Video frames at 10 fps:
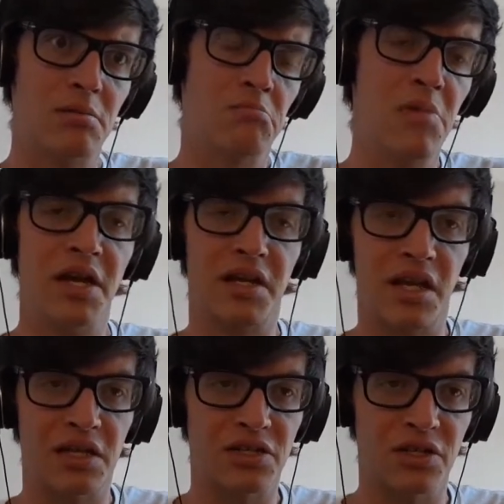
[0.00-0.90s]

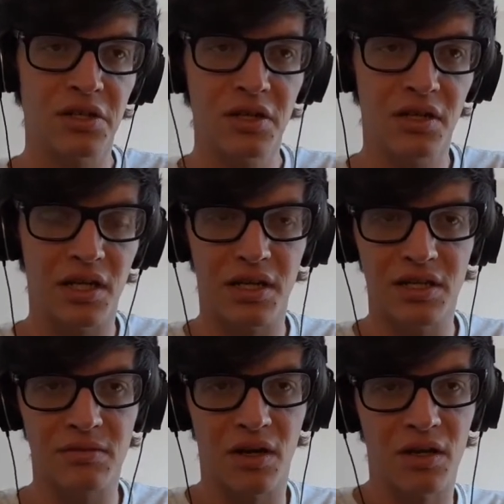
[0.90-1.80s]
medication that
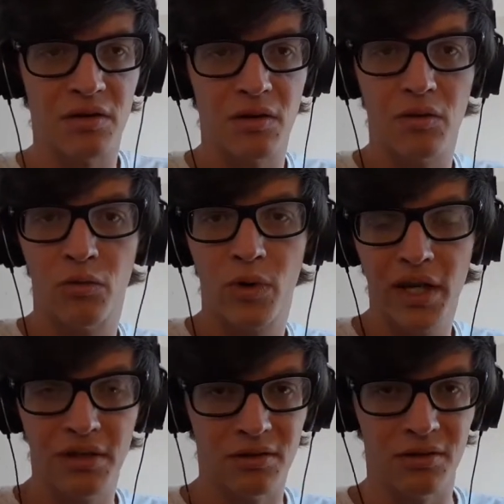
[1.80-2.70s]
he's on
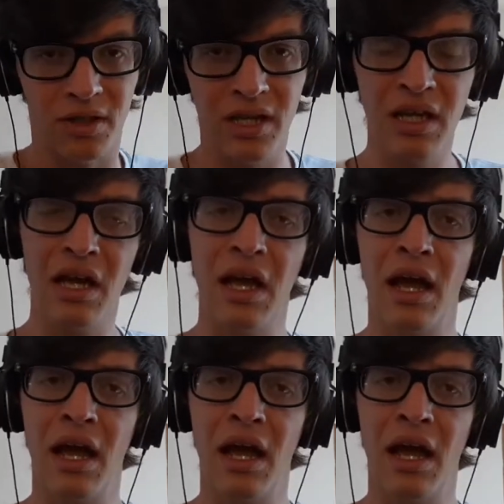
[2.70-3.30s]
regularly,